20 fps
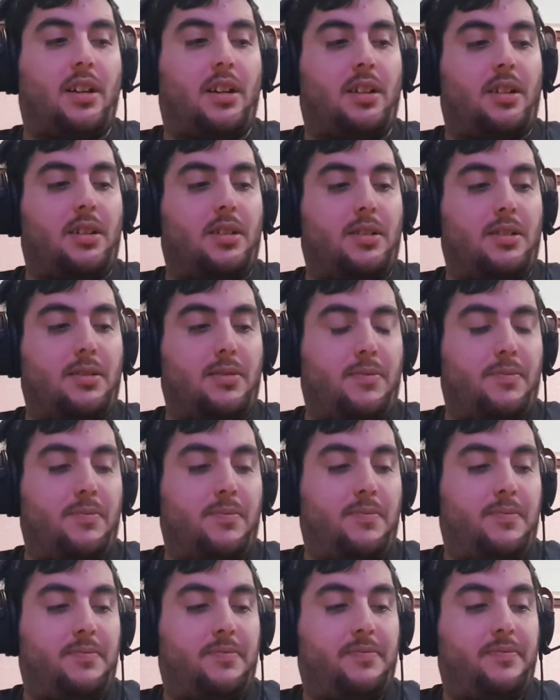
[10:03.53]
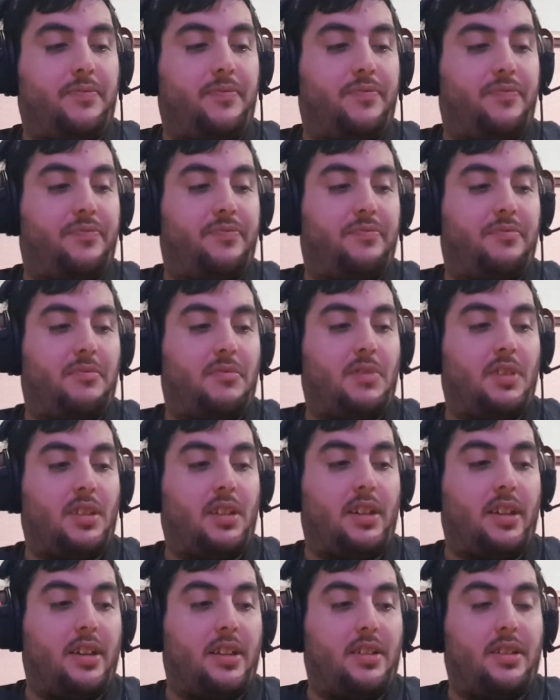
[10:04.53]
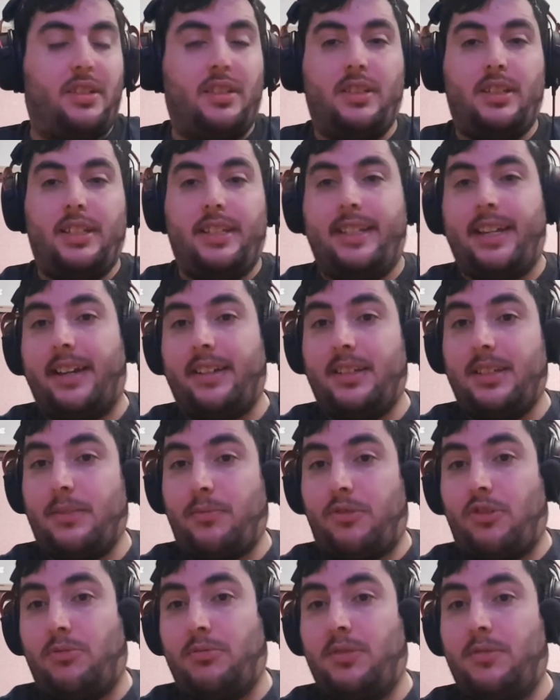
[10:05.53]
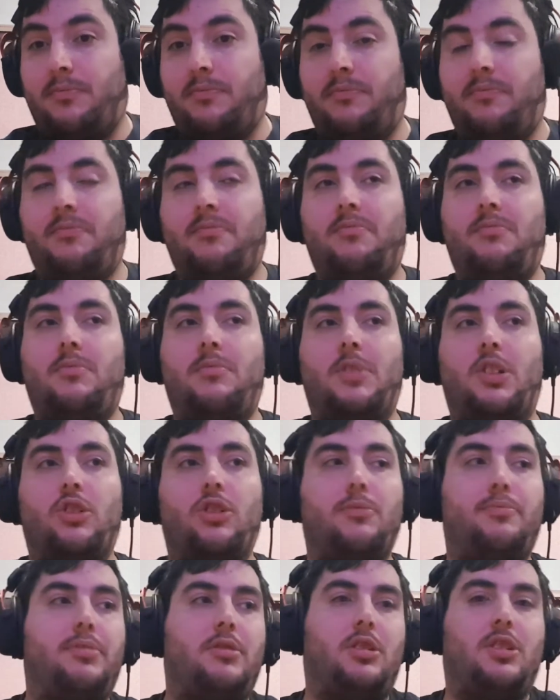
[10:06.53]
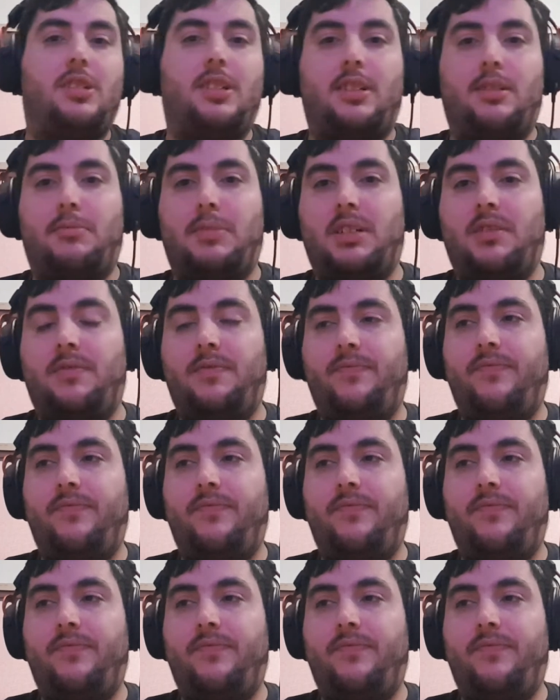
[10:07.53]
Um, and Yang's problem, her plot armor,